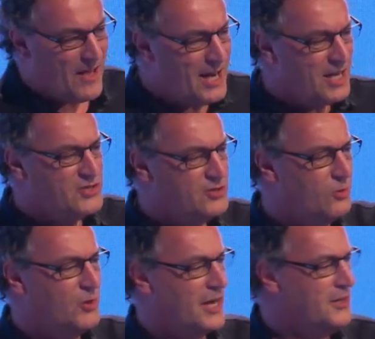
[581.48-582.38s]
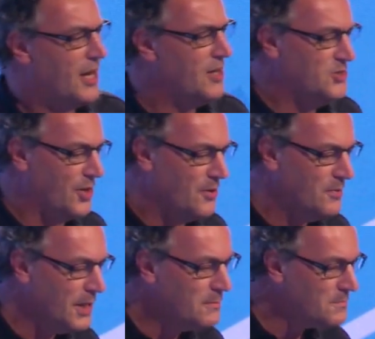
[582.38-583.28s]
that is truly intelligent.
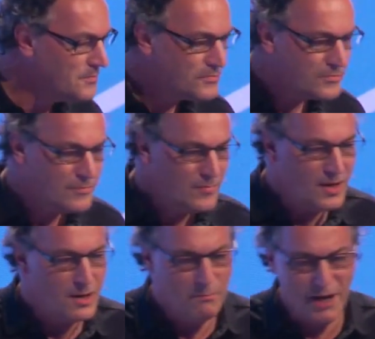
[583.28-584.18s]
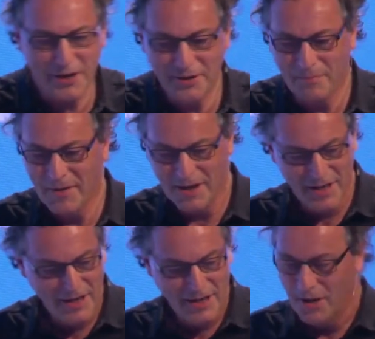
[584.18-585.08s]
But
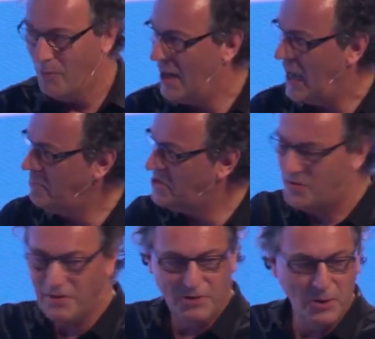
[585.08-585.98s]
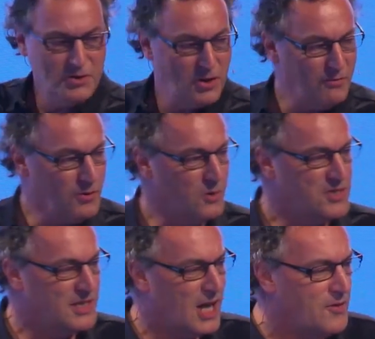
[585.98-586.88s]
what happens in the future, of
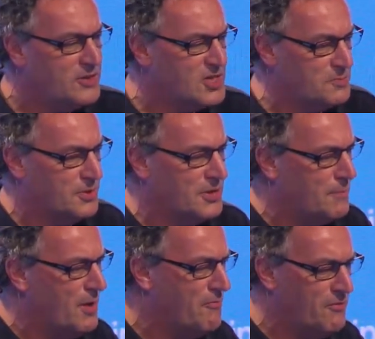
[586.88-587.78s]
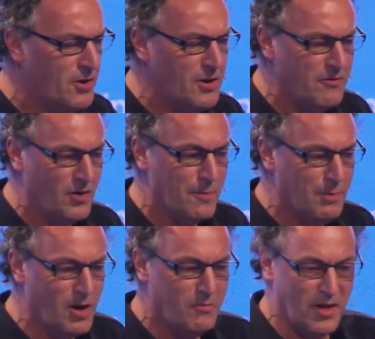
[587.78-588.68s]
course, now this is becoming very, very
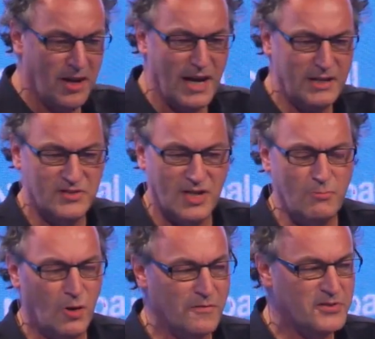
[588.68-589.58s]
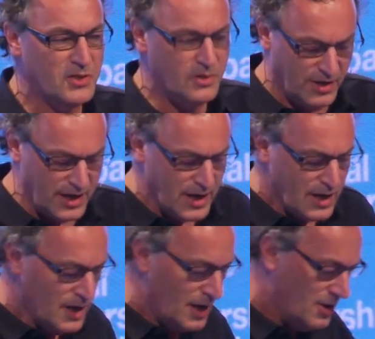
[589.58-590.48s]
powerful. The latest demo of Siri,
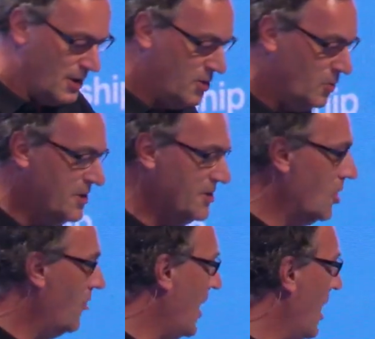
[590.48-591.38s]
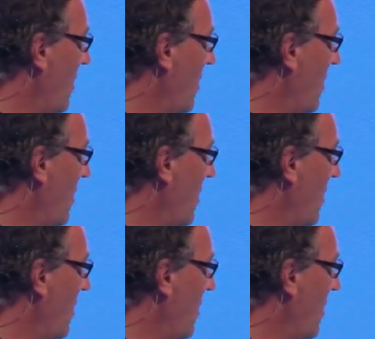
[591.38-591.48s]
uh, two weeks ago at the